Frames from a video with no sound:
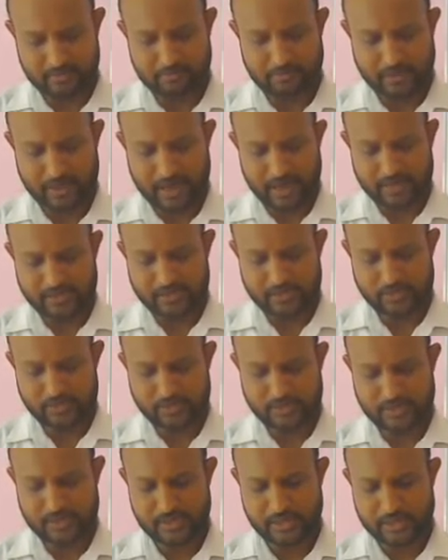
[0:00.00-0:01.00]
but as
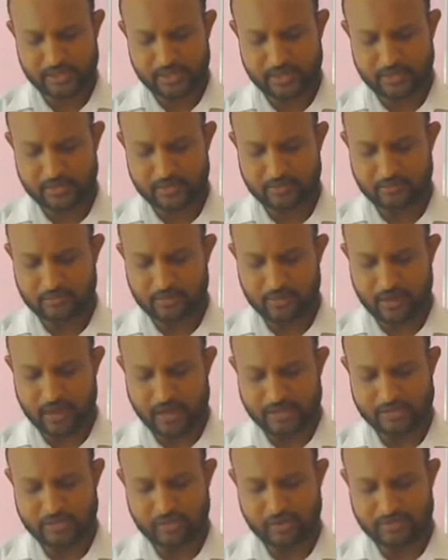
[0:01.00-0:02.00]

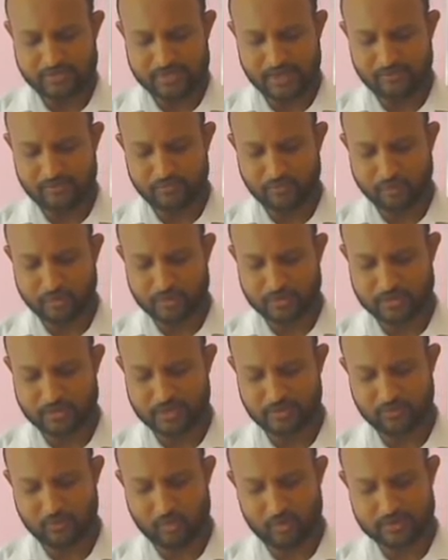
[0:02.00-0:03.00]
you have seen for
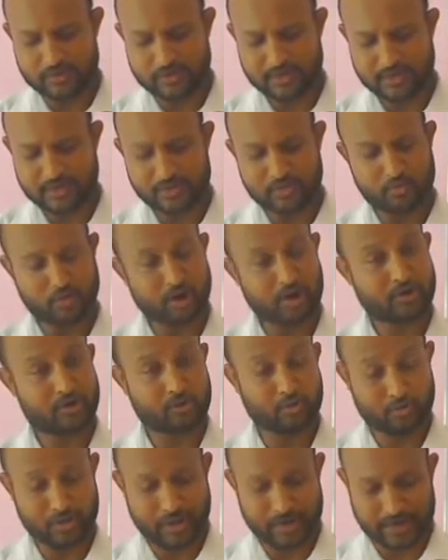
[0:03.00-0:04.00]
yourself, all cells do not
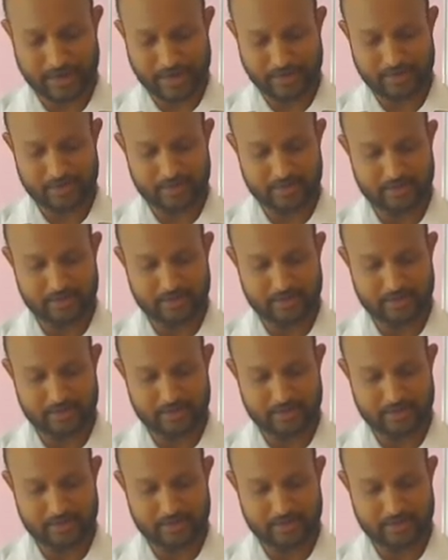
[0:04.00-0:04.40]
look alike.